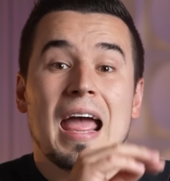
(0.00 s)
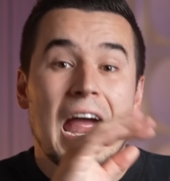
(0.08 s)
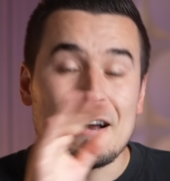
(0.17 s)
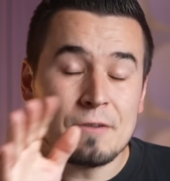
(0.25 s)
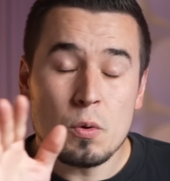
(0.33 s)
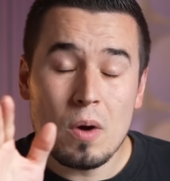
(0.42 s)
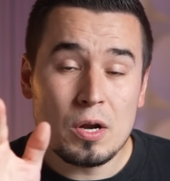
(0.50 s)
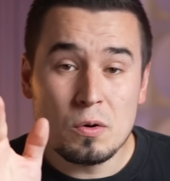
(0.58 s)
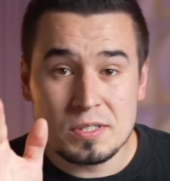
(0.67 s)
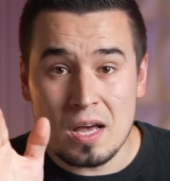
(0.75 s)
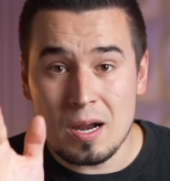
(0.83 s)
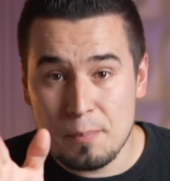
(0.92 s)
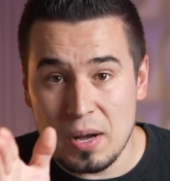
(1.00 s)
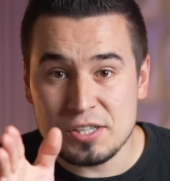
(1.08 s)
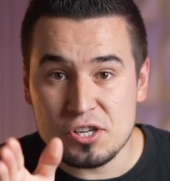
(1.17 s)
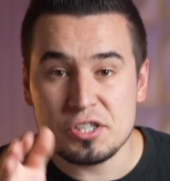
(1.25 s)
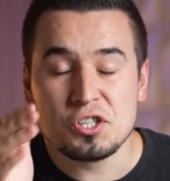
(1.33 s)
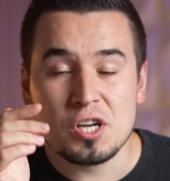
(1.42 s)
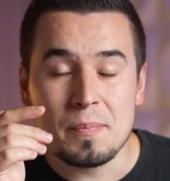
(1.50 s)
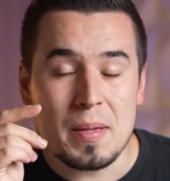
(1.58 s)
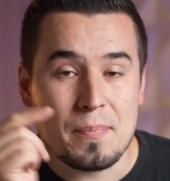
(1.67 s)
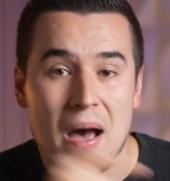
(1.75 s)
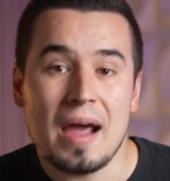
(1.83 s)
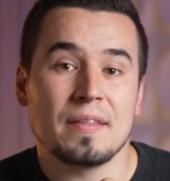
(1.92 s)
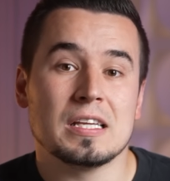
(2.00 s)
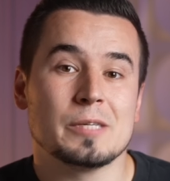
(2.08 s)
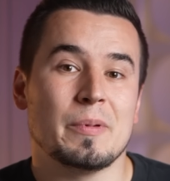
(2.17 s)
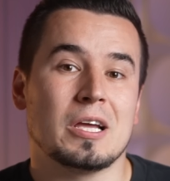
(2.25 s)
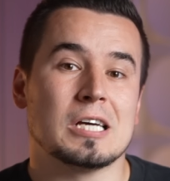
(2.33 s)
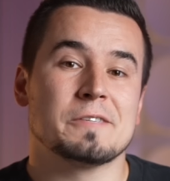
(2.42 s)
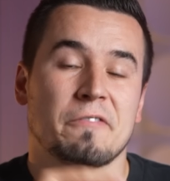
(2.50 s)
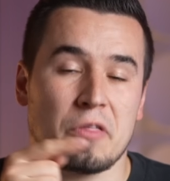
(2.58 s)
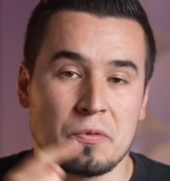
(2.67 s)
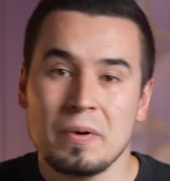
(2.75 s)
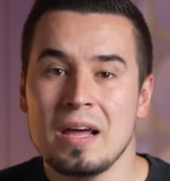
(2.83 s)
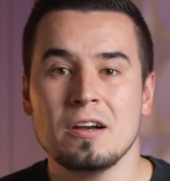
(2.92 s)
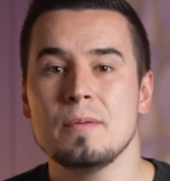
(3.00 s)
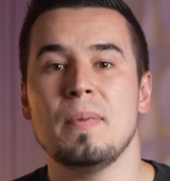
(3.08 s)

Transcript: Everyone who's on a budget should be buying this, because for three hundred